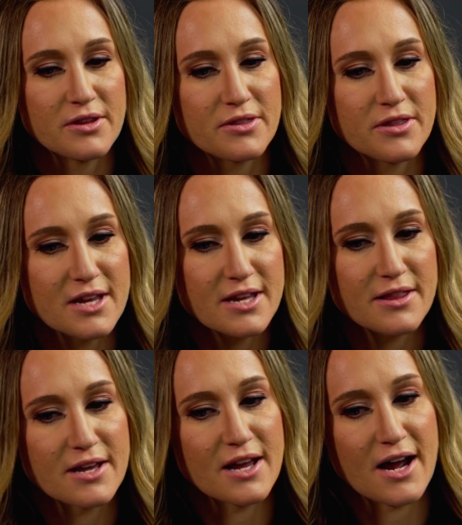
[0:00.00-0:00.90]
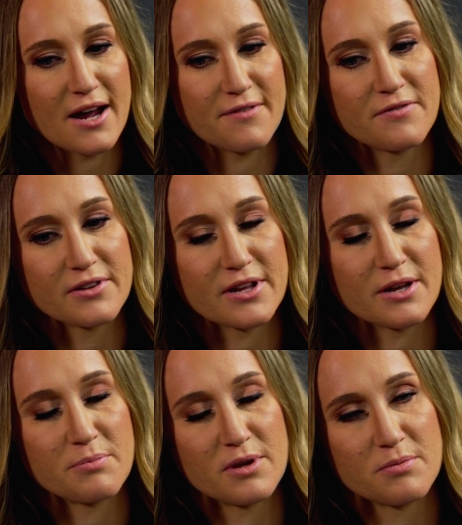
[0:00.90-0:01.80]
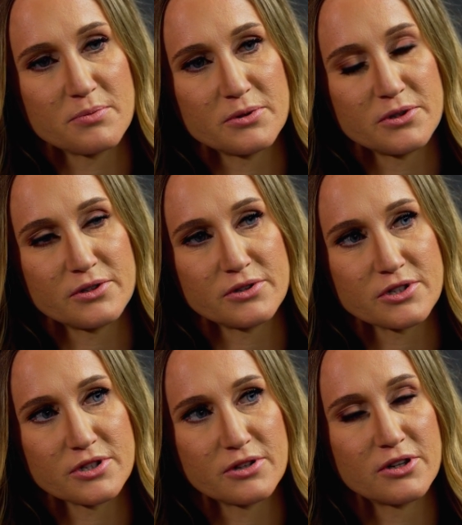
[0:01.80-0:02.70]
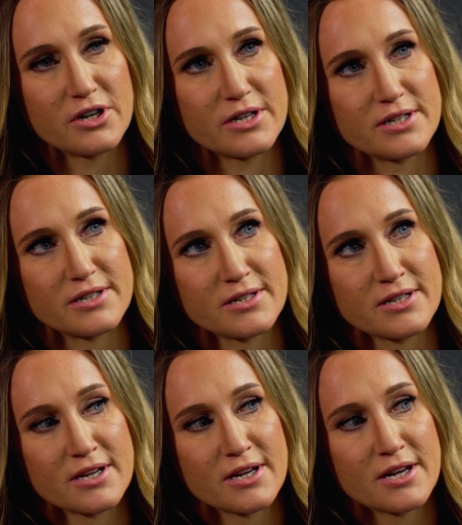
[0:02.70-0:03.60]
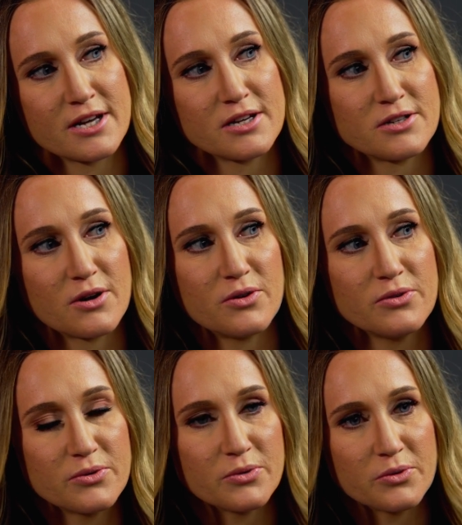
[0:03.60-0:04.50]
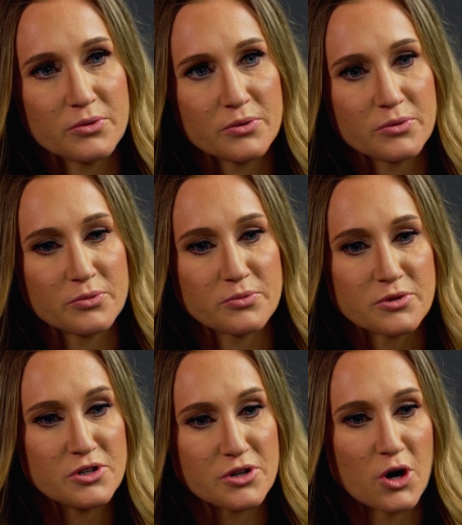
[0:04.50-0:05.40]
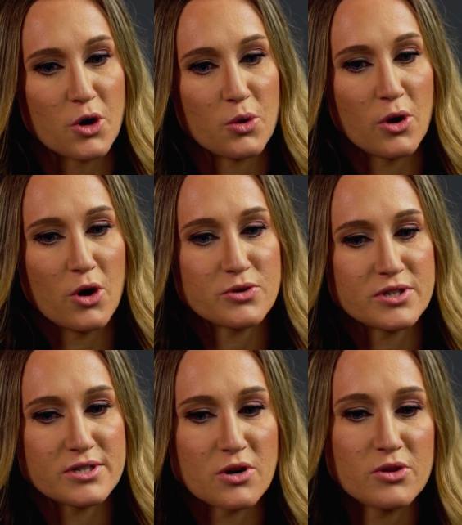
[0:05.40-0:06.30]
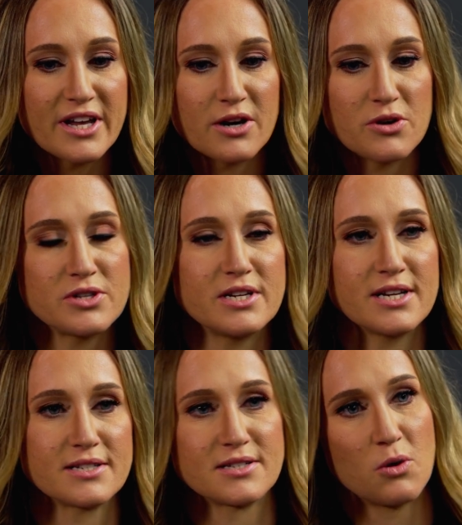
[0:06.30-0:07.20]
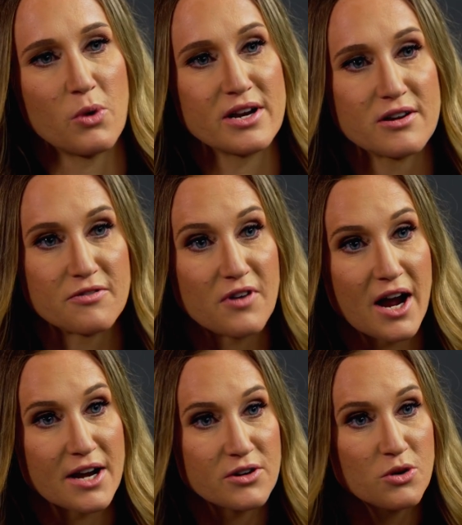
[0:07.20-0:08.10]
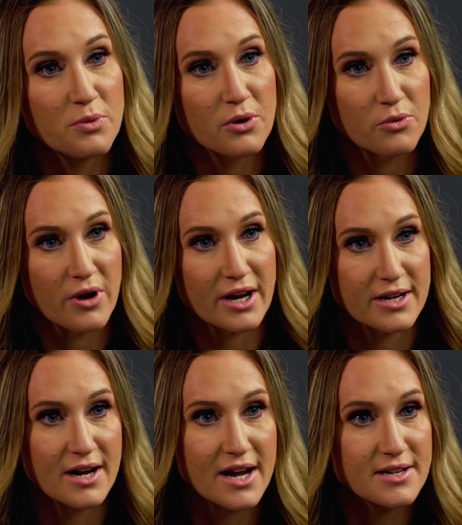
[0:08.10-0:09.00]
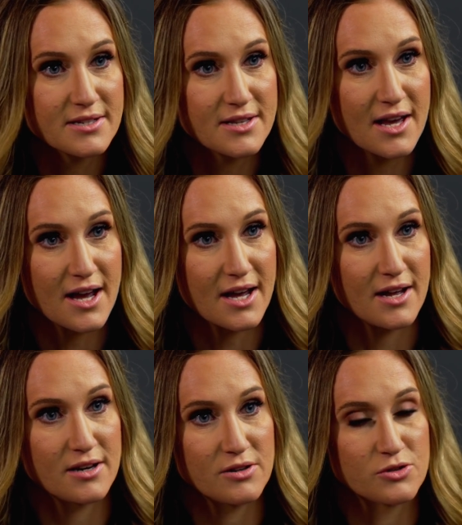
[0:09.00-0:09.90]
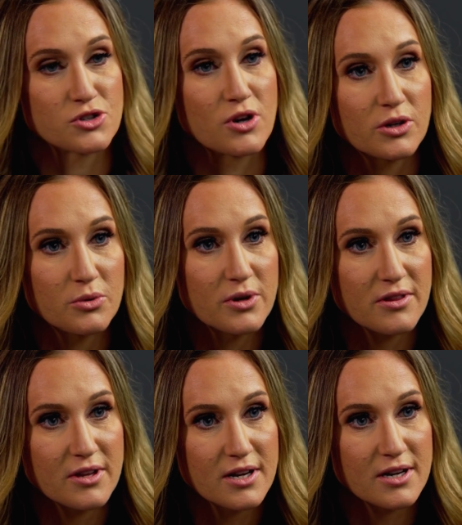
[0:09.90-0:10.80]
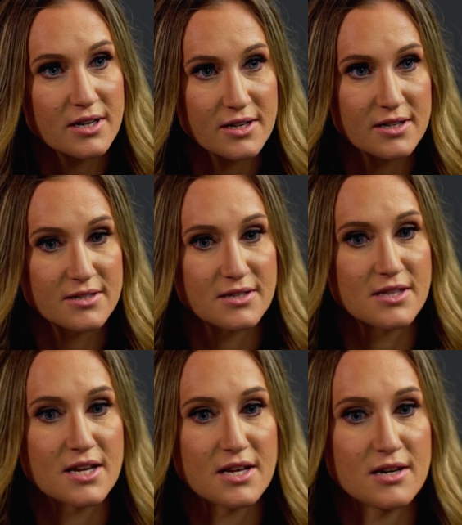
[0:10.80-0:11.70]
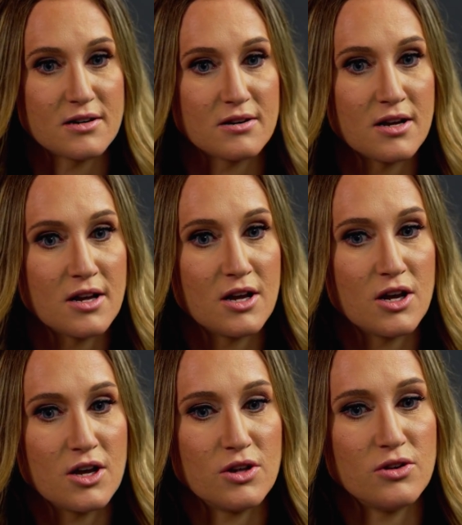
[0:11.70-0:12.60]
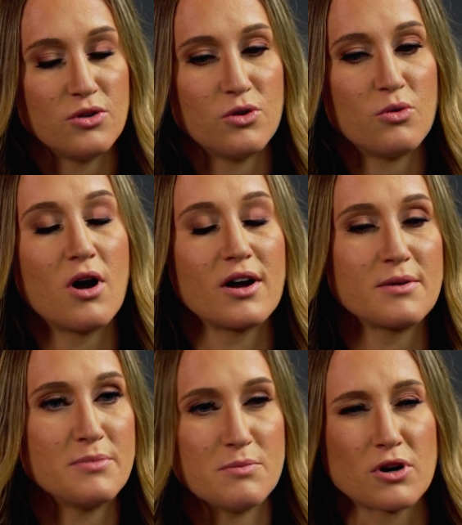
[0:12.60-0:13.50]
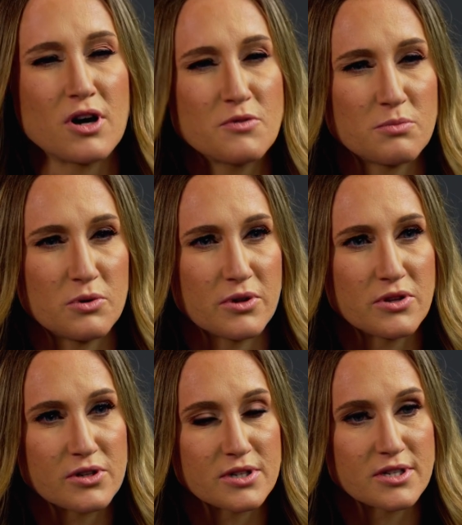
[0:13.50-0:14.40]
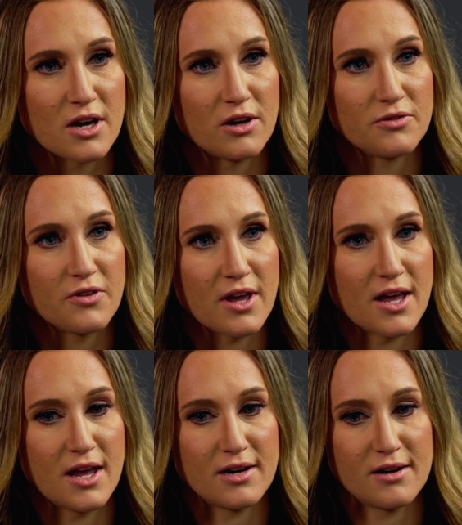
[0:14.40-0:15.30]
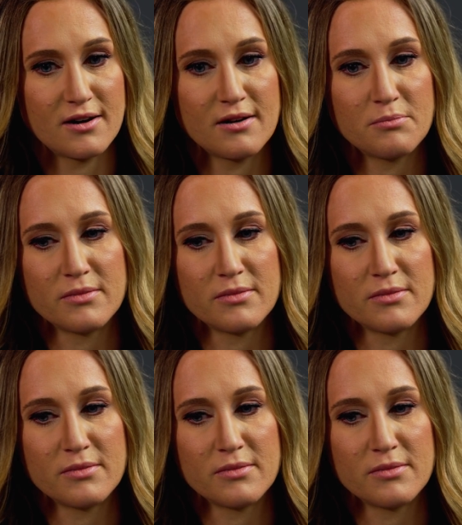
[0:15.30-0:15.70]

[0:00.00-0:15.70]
The thing that I feel like people should learn is don't look at OCD as a way to define you, but recognize that you struggle with it, because then you can be more comfortable with yourself and